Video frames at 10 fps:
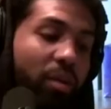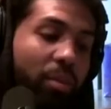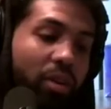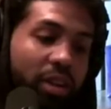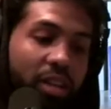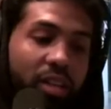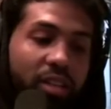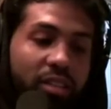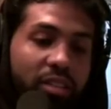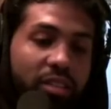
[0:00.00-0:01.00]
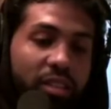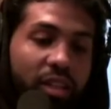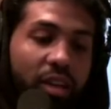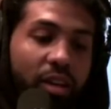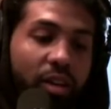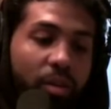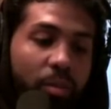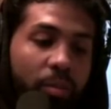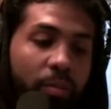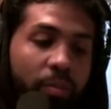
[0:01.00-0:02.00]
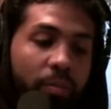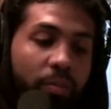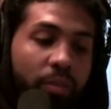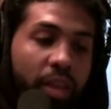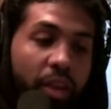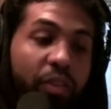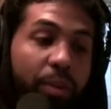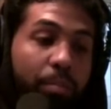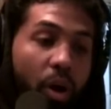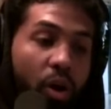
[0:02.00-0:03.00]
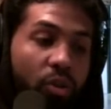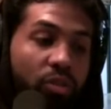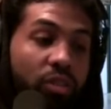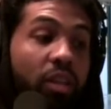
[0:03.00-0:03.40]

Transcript: about it is um, if he balls,